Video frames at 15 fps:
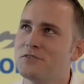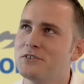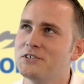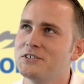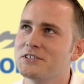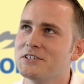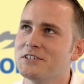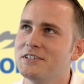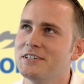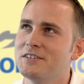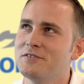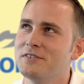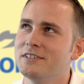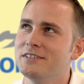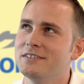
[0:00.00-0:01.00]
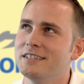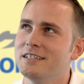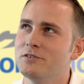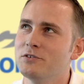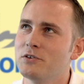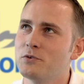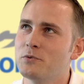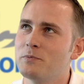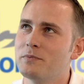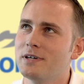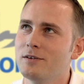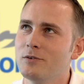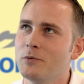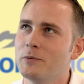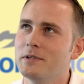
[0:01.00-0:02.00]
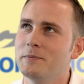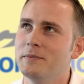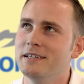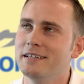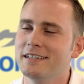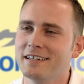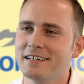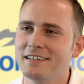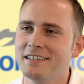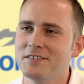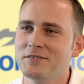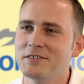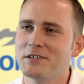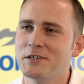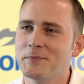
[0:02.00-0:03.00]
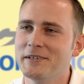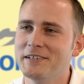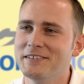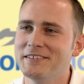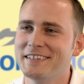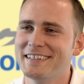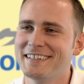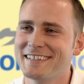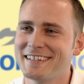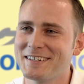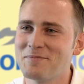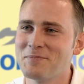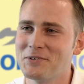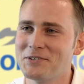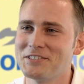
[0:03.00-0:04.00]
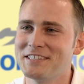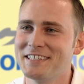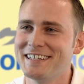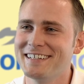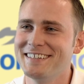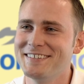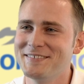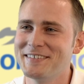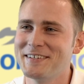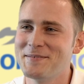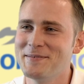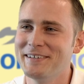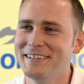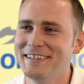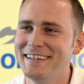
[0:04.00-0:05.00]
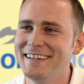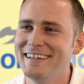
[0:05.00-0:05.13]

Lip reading: first car I fell in love with would probably be a 911 Turbo, Porsche 911 Turbo.